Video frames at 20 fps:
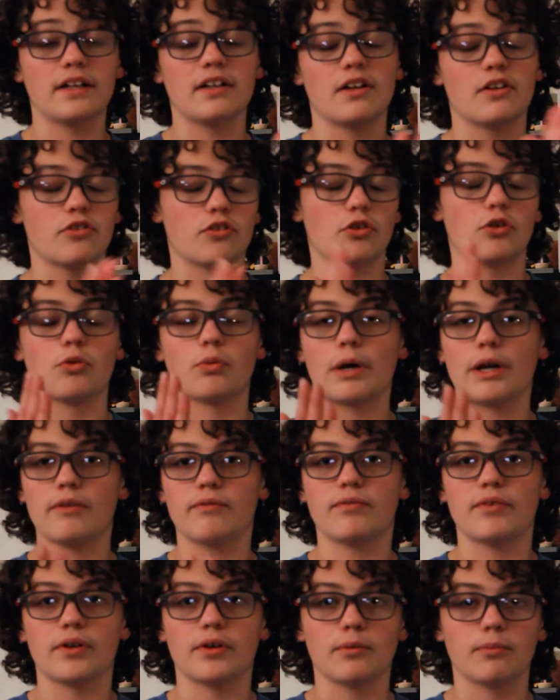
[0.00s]
It is a great
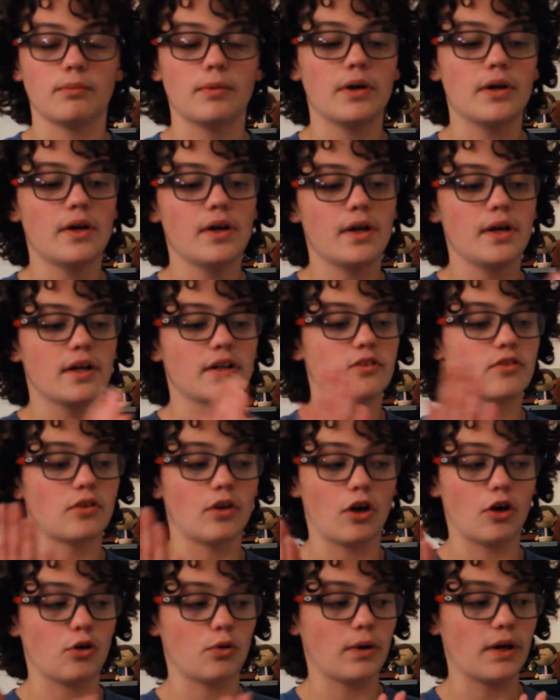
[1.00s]
film. It's
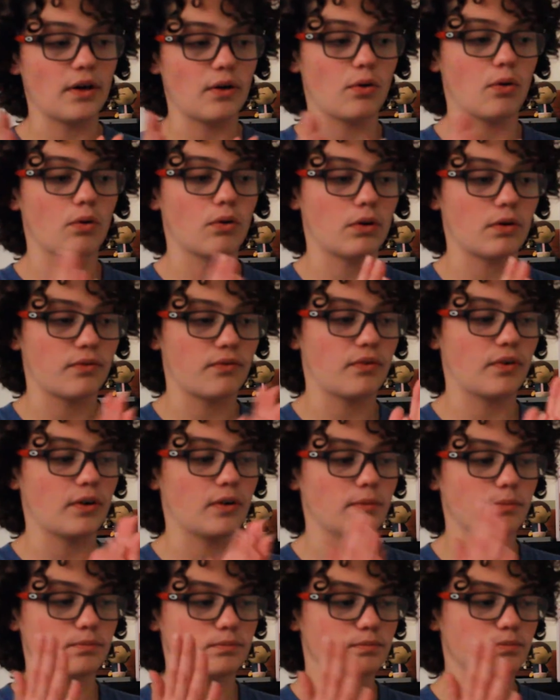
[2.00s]
a great horror
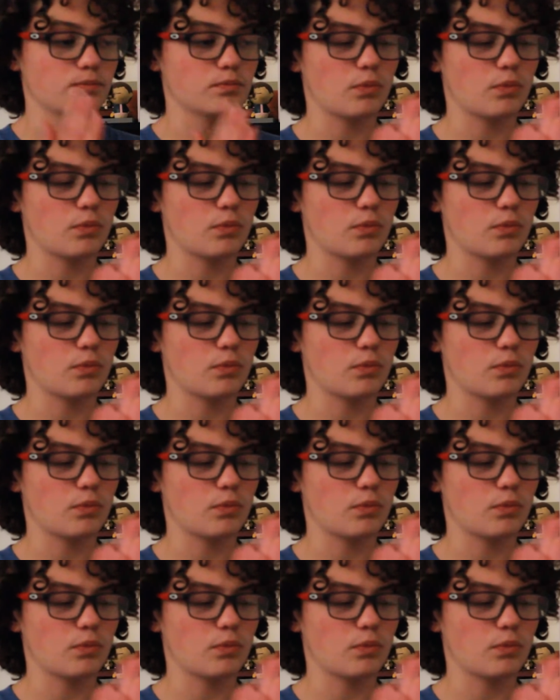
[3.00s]
film.